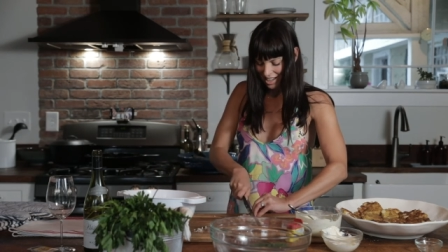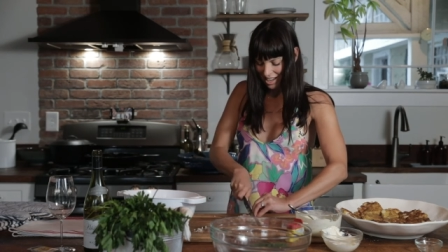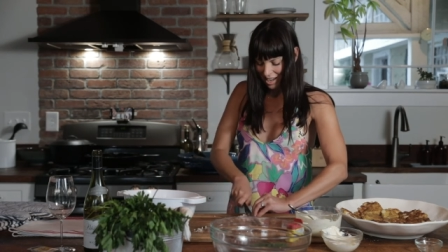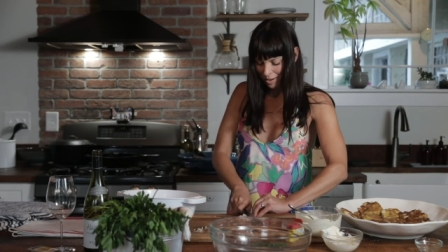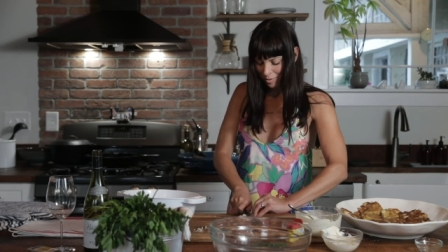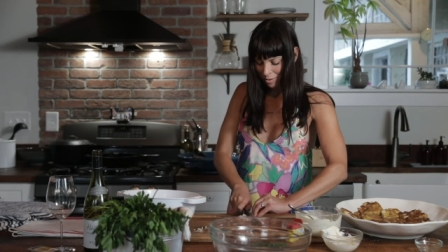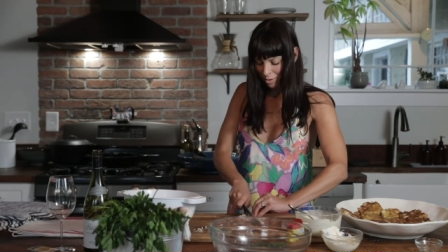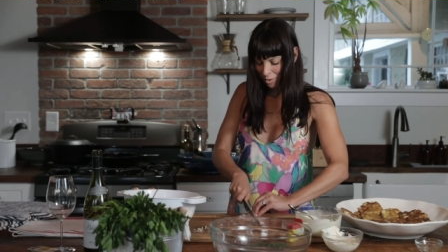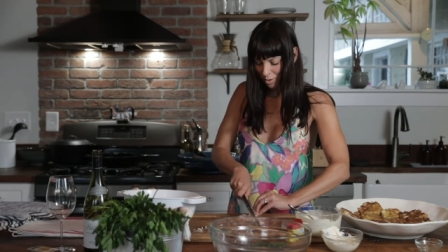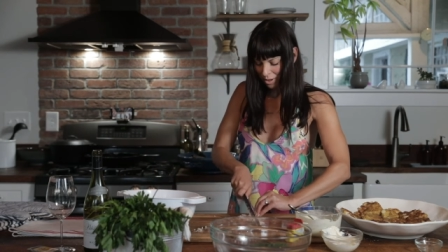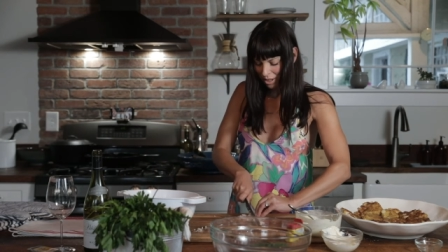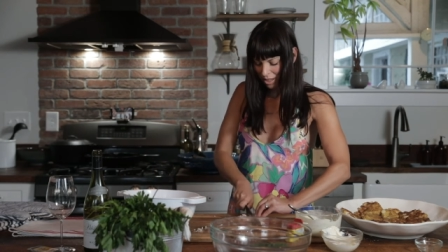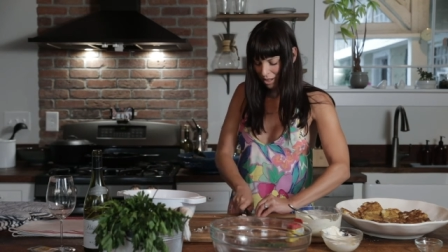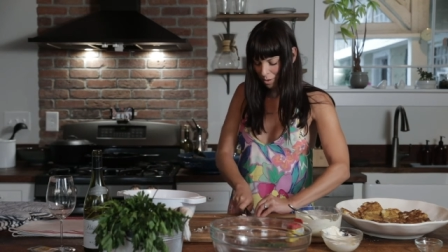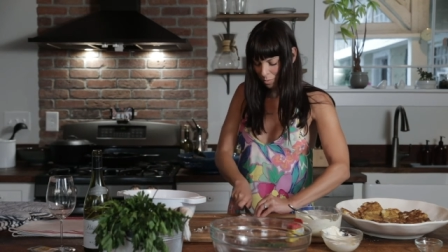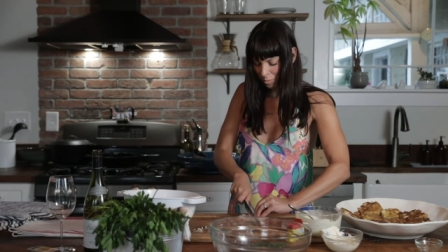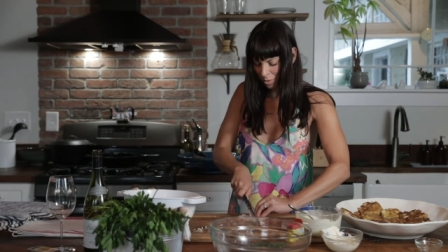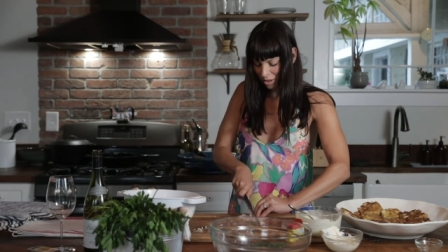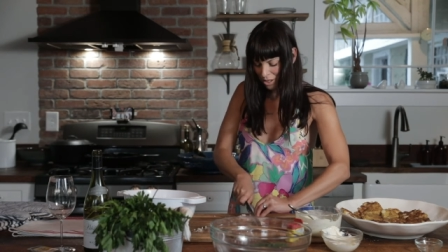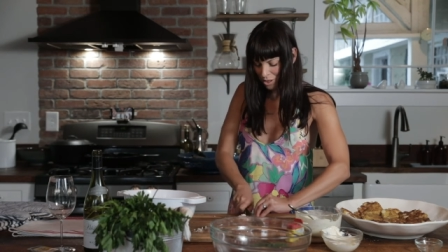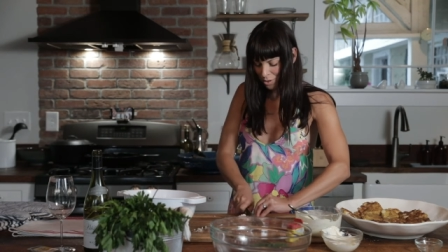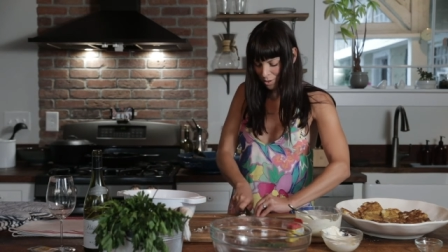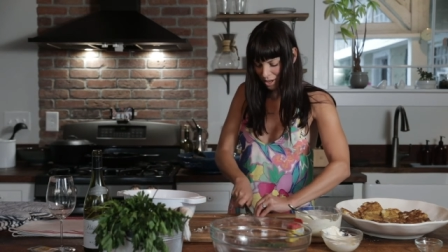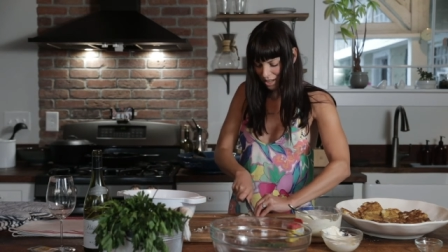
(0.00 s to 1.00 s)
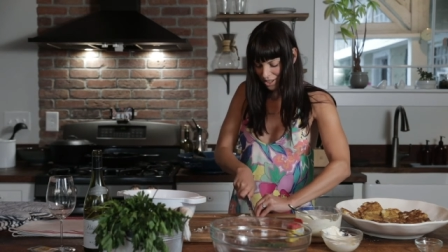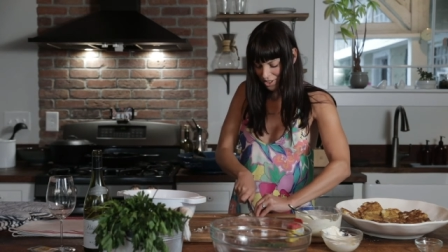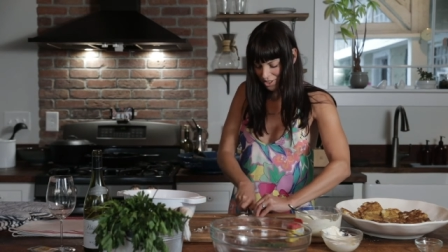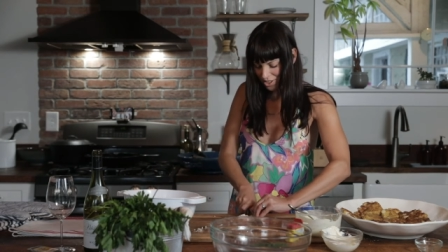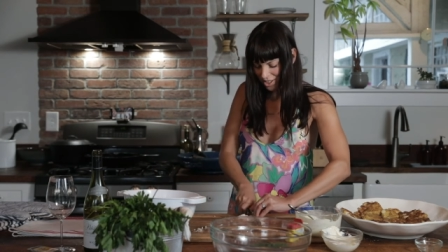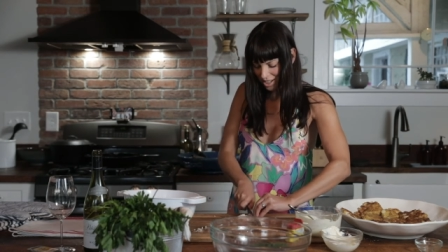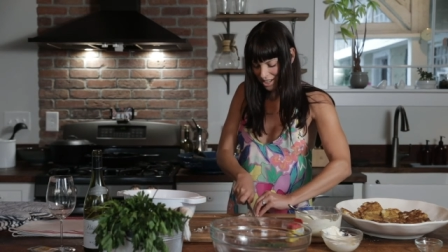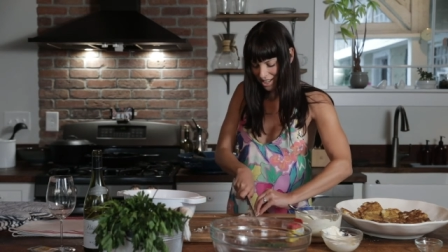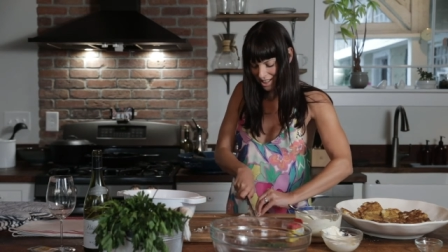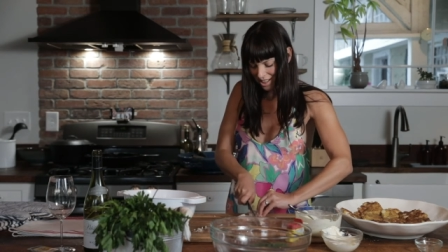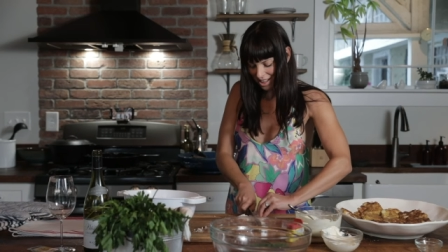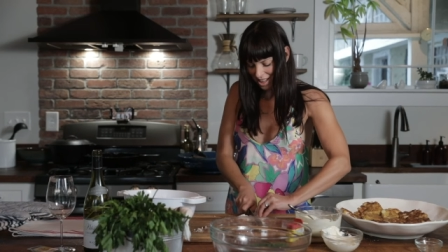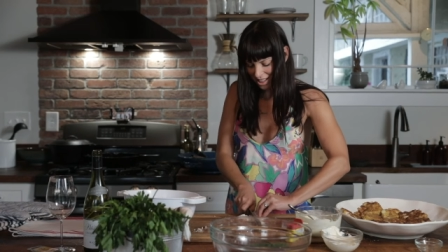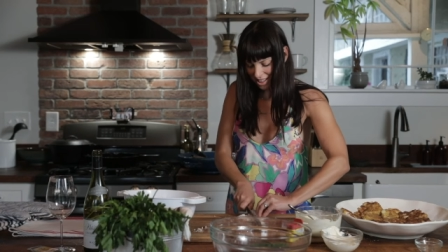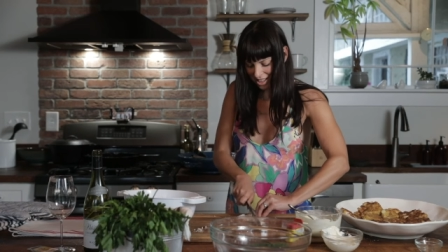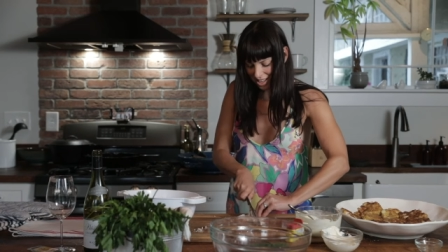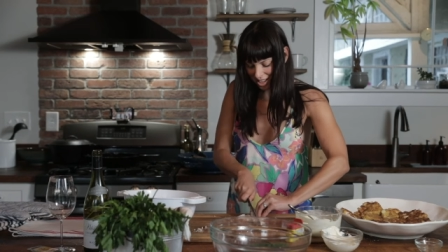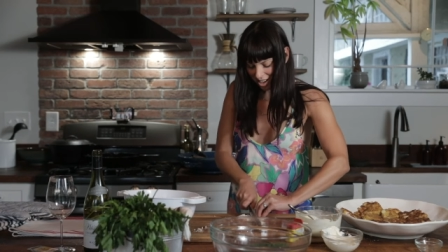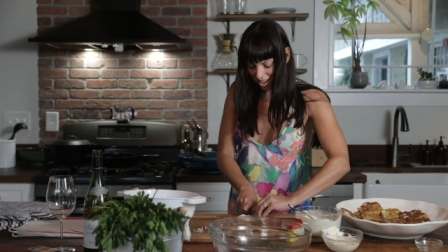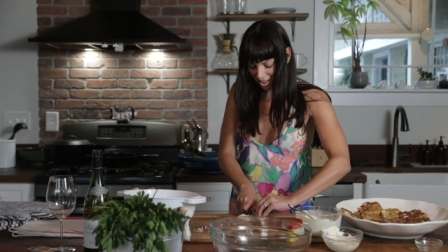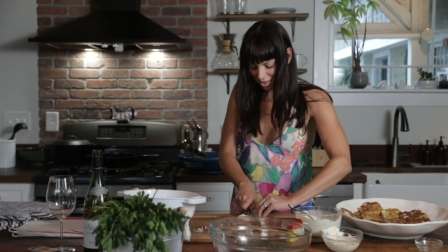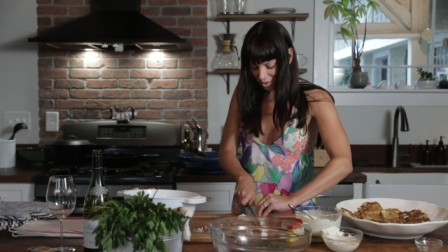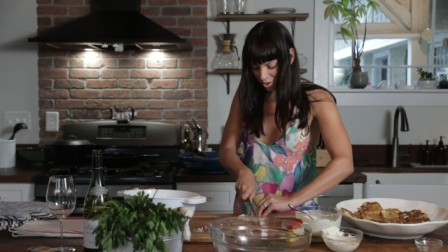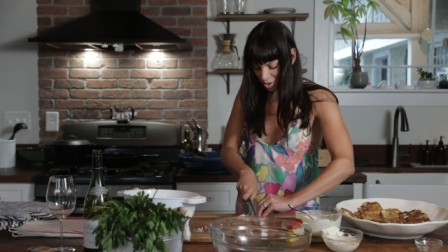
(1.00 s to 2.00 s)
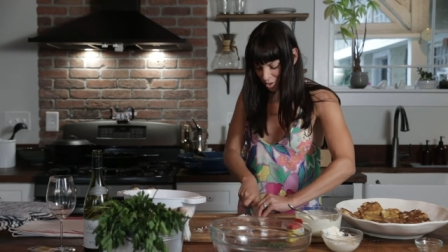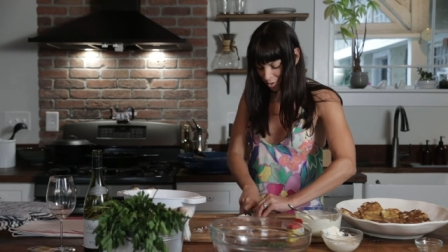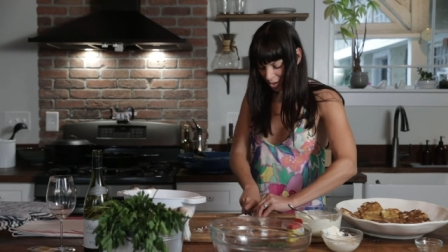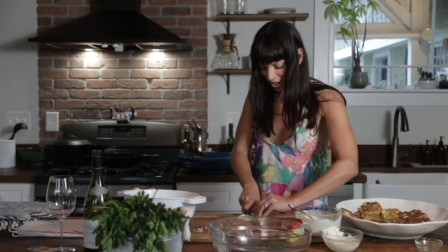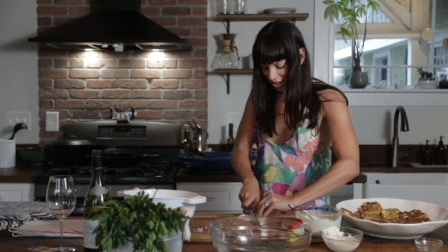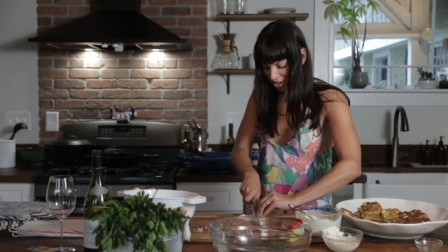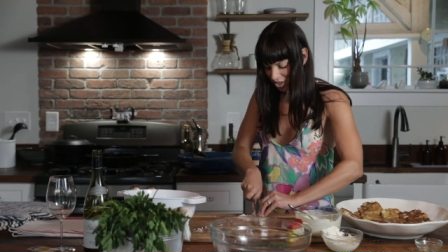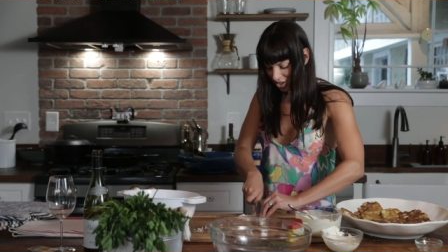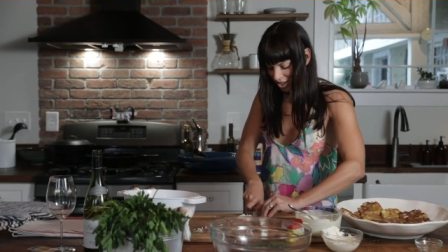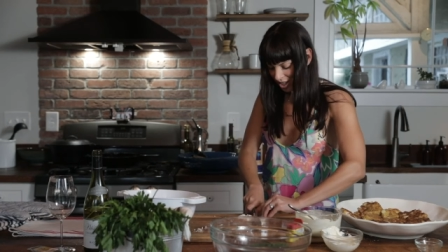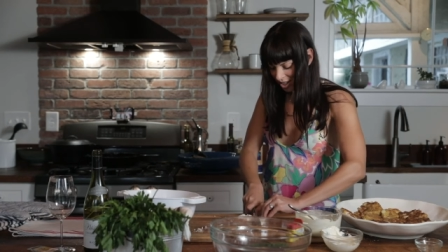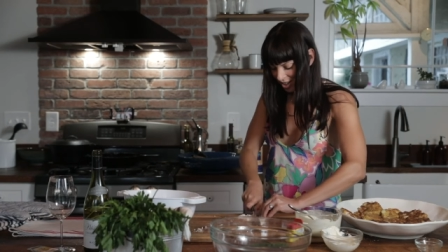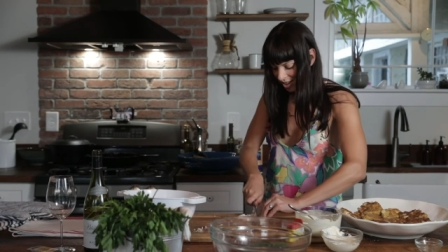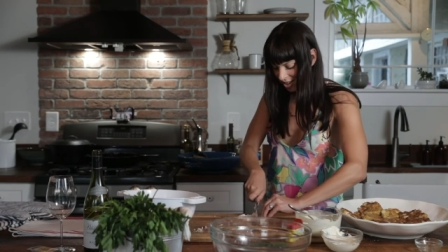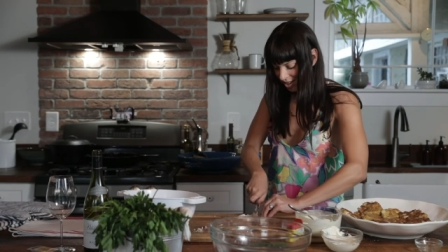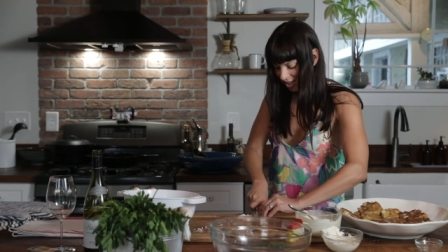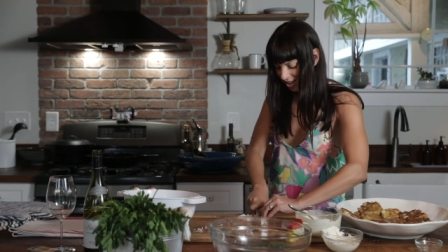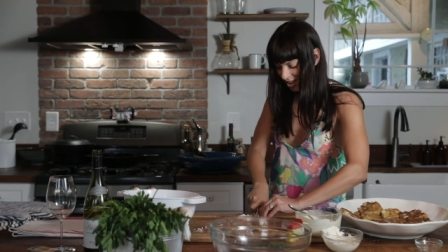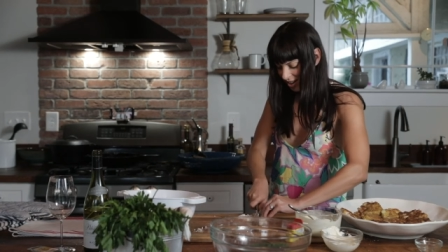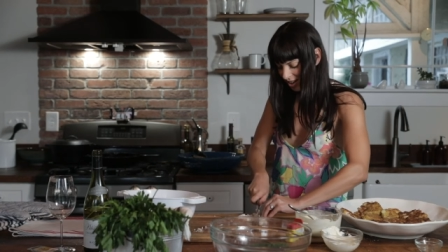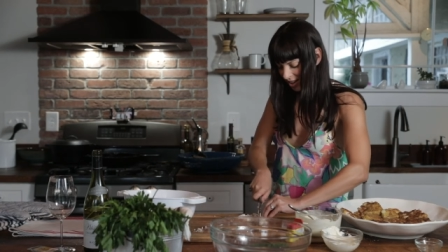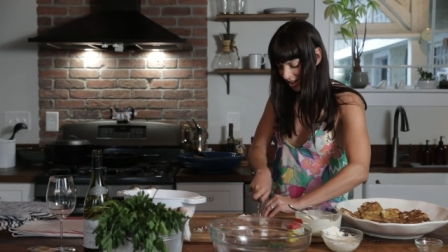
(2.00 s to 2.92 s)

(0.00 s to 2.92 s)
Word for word: I'm going in one direction and then the other direction